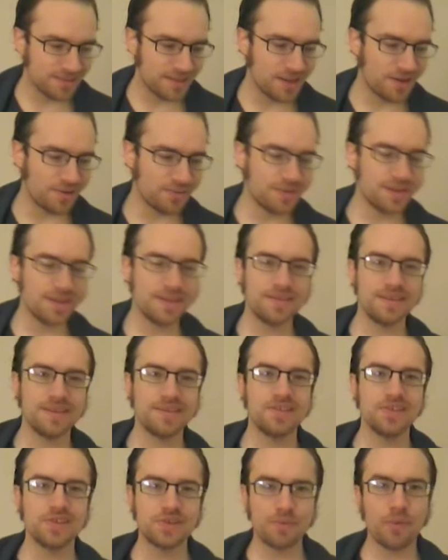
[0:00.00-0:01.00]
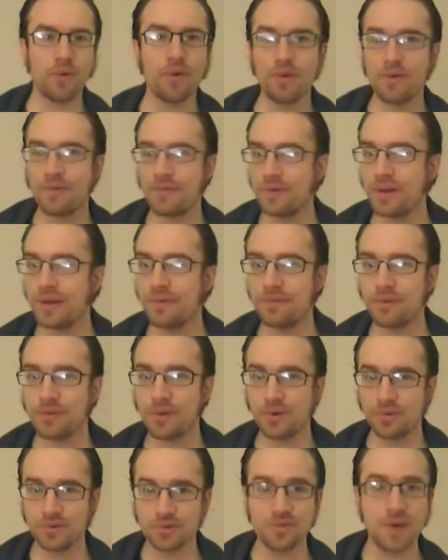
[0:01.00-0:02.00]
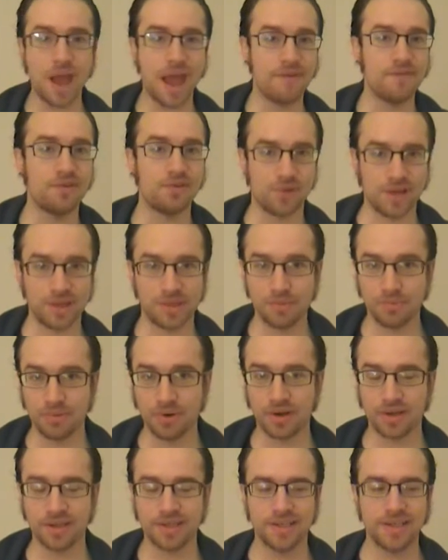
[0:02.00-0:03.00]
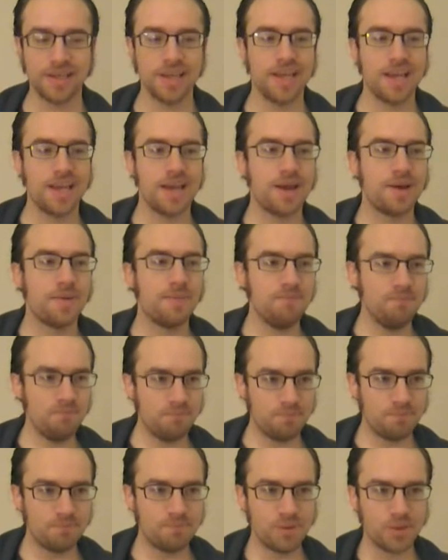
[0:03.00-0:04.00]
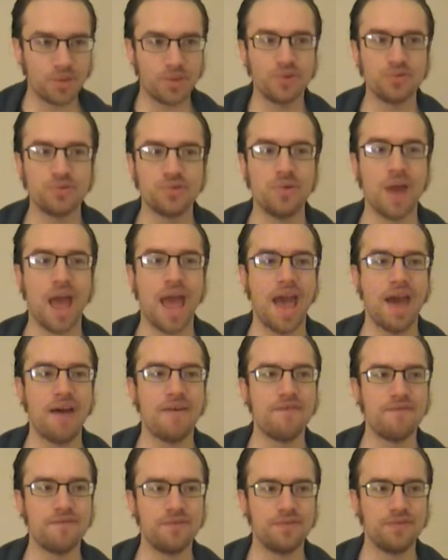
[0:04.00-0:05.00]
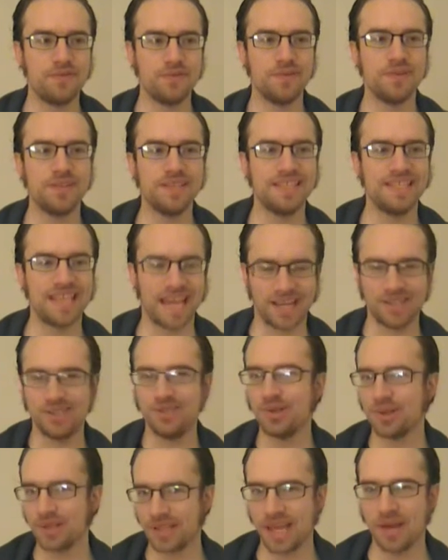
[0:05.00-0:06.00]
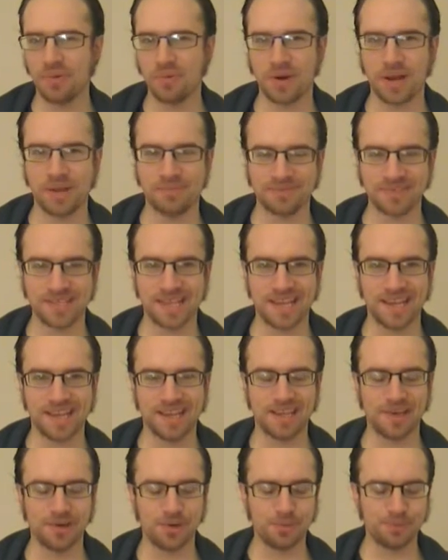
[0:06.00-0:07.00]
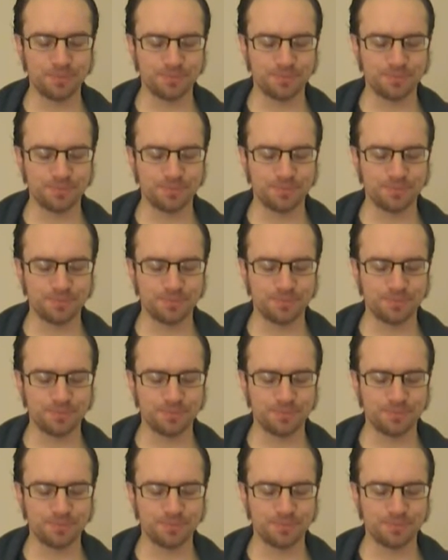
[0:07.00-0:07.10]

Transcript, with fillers: you know, th this is spoiler-free for those who haven't read the book. But those who have, yeah, you'll get what I'm saying here.